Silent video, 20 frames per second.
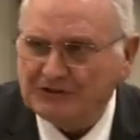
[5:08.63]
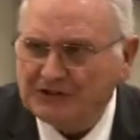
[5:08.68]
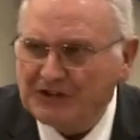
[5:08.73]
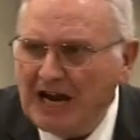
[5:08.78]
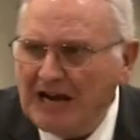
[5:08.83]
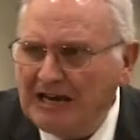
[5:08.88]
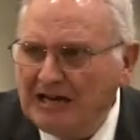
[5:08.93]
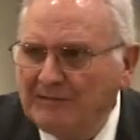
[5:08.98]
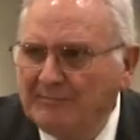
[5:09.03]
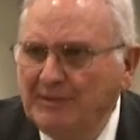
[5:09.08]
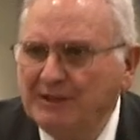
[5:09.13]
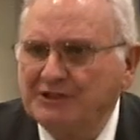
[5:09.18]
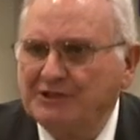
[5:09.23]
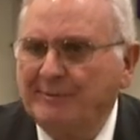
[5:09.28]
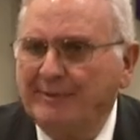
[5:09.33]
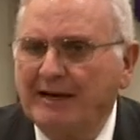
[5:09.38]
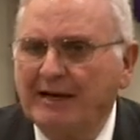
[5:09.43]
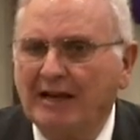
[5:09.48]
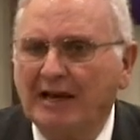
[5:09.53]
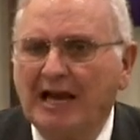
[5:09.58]
studied much
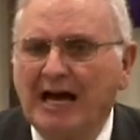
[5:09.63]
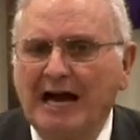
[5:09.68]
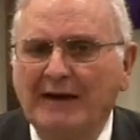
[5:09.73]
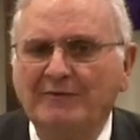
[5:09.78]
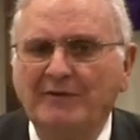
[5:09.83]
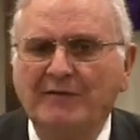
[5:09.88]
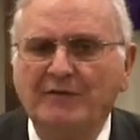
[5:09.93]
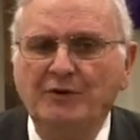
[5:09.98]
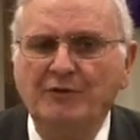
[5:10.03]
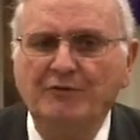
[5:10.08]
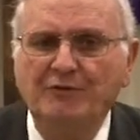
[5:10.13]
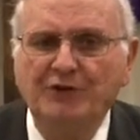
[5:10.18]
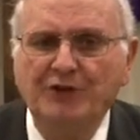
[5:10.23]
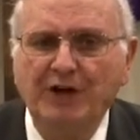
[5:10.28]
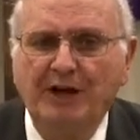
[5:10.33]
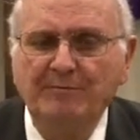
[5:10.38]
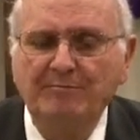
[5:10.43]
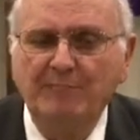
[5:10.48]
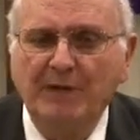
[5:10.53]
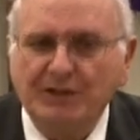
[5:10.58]
about life, if you've
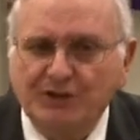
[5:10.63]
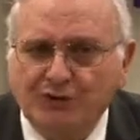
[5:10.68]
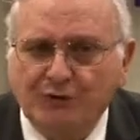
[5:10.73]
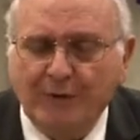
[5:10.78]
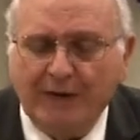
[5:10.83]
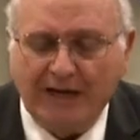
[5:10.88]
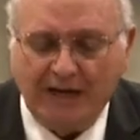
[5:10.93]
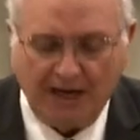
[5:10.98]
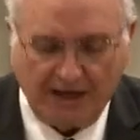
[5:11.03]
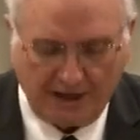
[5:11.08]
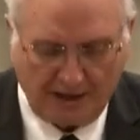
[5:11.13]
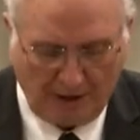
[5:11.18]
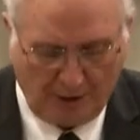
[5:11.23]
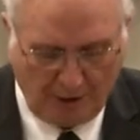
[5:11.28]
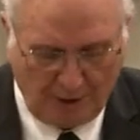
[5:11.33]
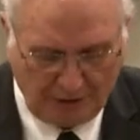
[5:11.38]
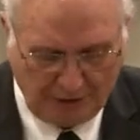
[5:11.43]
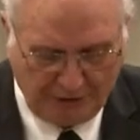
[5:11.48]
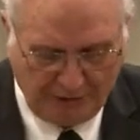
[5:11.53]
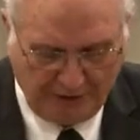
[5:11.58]
done much reading at
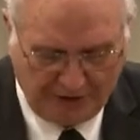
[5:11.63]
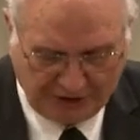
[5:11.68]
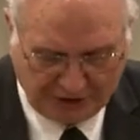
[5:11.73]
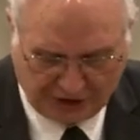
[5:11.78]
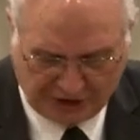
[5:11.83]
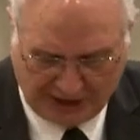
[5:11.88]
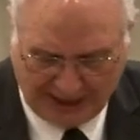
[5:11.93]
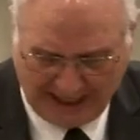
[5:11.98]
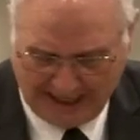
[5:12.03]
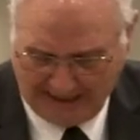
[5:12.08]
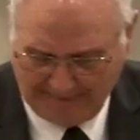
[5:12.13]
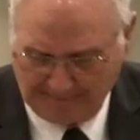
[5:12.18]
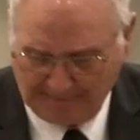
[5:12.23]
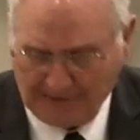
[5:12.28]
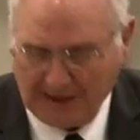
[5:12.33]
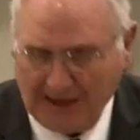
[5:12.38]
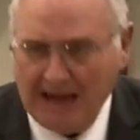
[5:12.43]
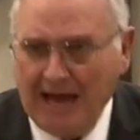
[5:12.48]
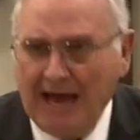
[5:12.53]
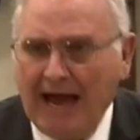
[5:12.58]
all, you understand
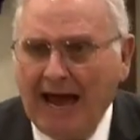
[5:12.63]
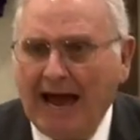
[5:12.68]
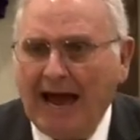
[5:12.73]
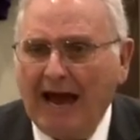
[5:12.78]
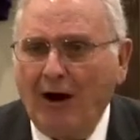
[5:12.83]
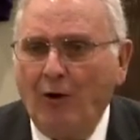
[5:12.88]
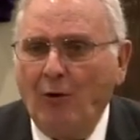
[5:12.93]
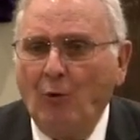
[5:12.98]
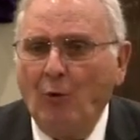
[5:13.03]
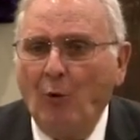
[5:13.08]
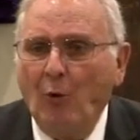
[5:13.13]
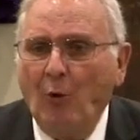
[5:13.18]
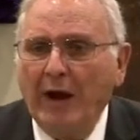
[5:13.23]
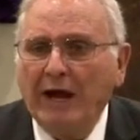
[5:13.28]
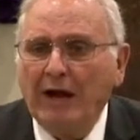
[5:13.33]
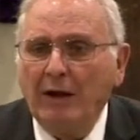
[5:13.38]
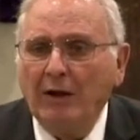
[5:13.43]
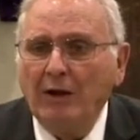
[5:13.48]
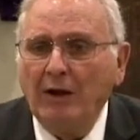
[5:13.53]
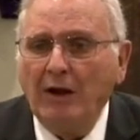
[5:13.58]
how
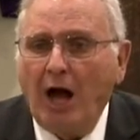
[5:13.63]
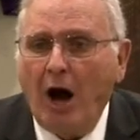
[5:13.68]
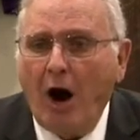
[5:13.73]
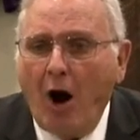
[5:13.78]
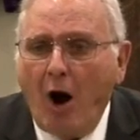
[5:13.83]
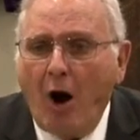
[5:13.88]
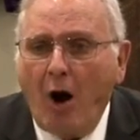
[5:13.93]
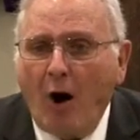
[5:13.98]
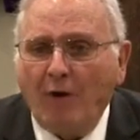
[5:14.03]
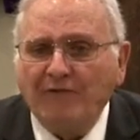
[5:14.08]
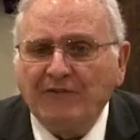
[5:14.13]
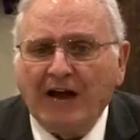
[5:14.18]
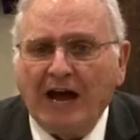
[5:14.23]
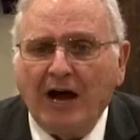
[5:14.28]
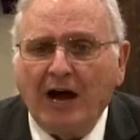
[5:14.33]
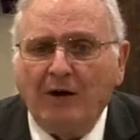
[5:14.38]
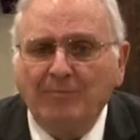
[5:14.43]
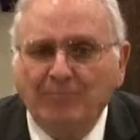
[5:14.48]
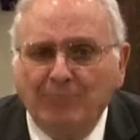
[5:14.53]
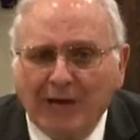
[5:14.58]
well off,
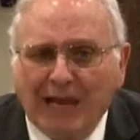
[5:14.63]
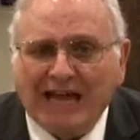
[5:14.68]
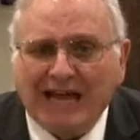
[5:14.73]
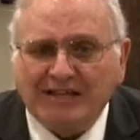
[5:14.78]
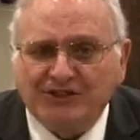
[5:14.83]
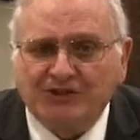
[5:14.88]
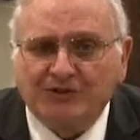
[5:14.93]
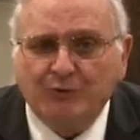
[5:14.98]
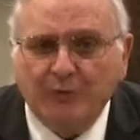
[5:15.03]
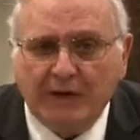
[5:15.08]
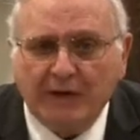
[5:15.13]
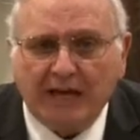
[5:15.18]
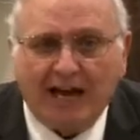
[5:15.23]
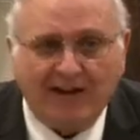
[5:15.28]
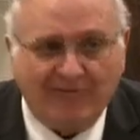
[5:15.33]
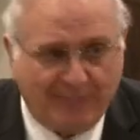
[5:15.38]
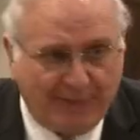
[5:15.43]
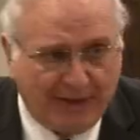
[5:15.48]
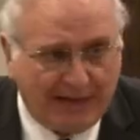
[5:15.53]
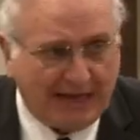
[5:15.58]
how blessed we
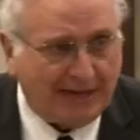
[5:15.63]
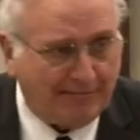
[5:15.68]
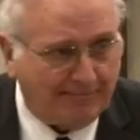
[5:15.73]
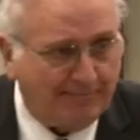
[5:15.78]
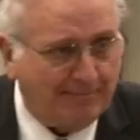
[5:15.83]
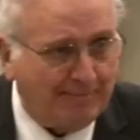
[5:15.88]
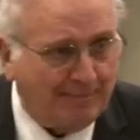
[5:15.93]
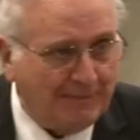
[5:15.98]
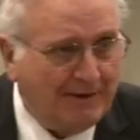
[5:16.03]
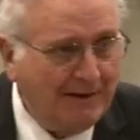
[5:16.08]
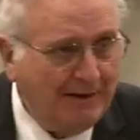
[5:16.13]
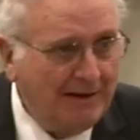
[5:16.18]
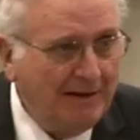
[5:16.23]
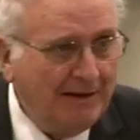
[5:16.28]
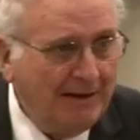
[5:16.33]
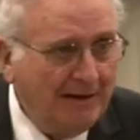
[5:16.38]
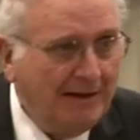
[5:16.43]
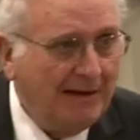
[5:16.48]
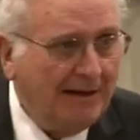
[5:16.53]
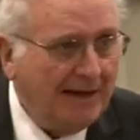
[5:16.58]
have been.
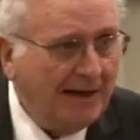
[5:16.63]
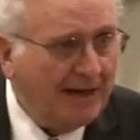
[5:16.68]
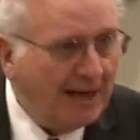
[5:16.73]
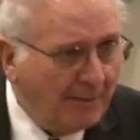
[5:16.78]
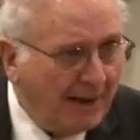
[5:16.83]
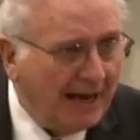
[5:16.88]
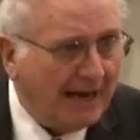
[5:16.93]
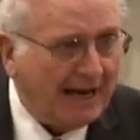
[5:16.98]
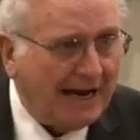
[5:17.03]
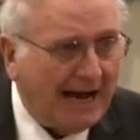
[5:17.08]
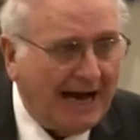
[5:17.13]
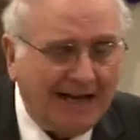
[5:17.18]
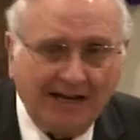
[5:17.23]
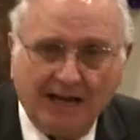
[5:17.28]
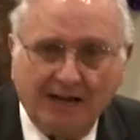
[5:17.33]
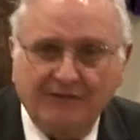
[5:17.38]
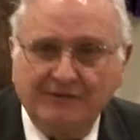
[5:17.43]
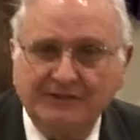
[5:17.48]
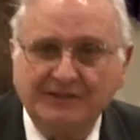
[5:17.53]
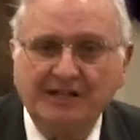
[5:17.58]
Amen. I
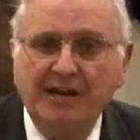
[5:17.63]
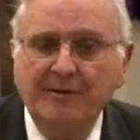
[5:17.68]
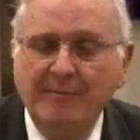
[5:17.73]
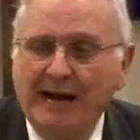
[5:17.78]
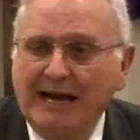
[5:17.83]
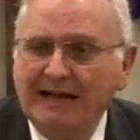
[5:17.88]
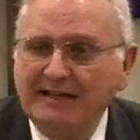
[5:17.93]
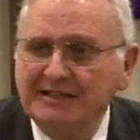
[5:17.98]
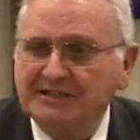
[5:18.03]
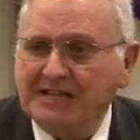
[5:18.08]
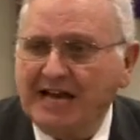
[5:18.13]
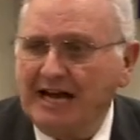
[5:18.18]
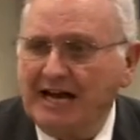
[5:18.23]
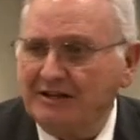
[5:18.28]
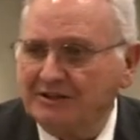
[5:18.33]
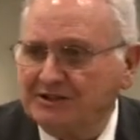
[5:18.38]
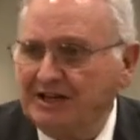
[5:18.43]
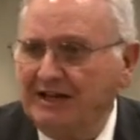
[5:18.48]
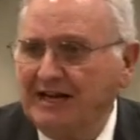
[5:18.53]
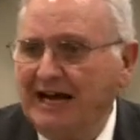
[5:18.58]
doubt if there's anybody in this
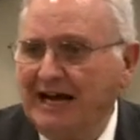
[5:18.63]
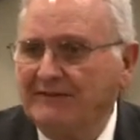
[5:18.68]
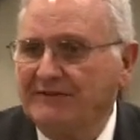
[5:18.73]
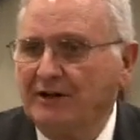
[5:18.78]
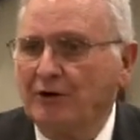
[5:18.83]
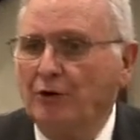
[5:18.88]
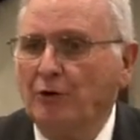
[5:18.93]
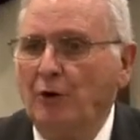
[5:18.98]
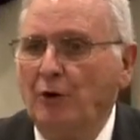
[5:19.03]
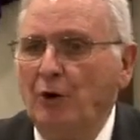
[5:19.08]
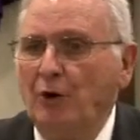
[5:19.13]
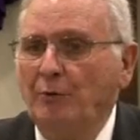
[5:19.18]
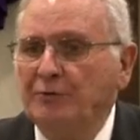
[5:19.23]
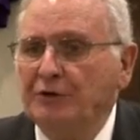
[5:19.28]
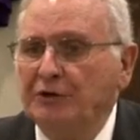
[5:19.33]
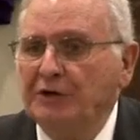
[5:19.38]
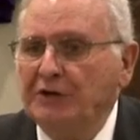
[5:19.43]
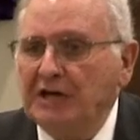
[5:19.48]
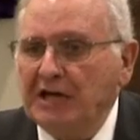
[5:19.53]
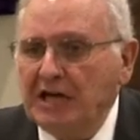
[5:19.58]
house tonight that'll go home
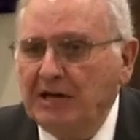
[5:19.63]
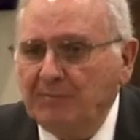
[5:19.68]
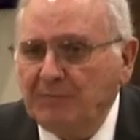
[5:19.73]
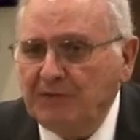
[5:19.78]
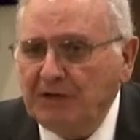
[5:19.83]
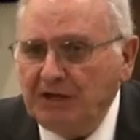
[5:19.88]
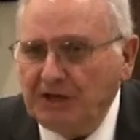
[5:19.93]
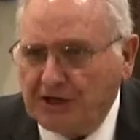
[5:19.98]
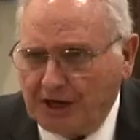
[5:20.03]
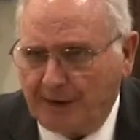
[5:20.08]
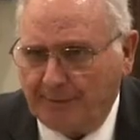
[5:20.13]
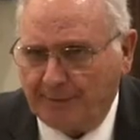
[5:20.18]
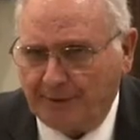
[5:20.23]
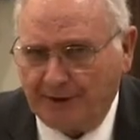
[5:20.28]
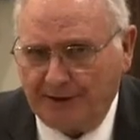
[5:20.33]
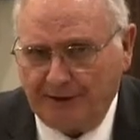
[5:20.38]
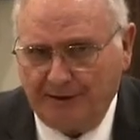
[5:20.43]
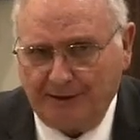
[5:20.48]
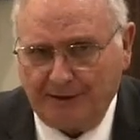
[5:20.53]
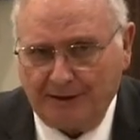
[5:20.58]
to an empty
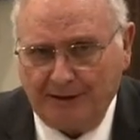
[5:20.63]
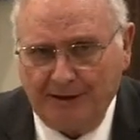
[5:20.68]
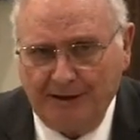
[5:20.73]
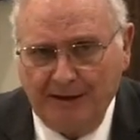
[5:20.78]
cupboard.